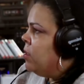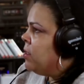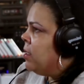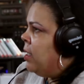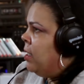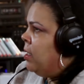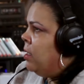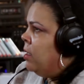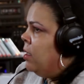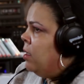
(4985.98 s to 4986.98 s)

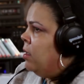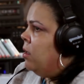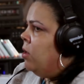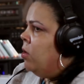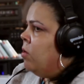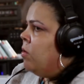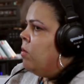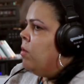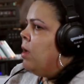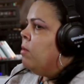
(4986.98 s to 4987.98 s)
say,
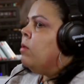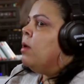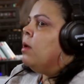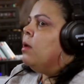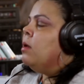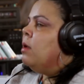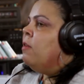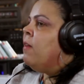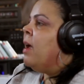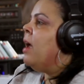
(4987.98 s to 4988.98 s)

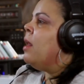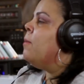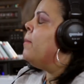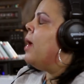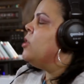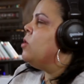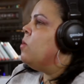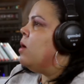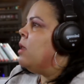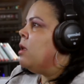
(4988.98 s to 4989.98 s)
if I had a magic
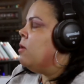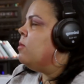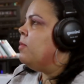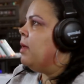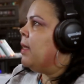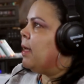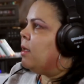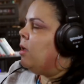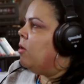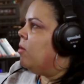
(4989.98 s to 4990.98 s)
wand, and it would be
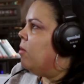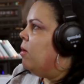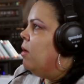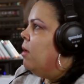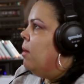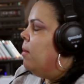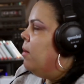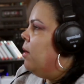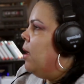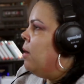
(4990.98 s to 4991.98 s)
like,
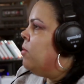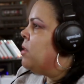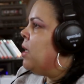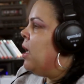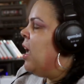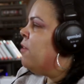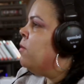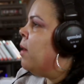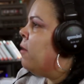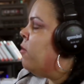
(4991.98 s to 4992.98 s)
I would say
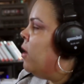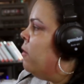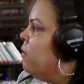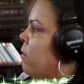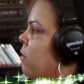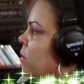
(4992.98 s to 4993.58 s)
everybody forgive.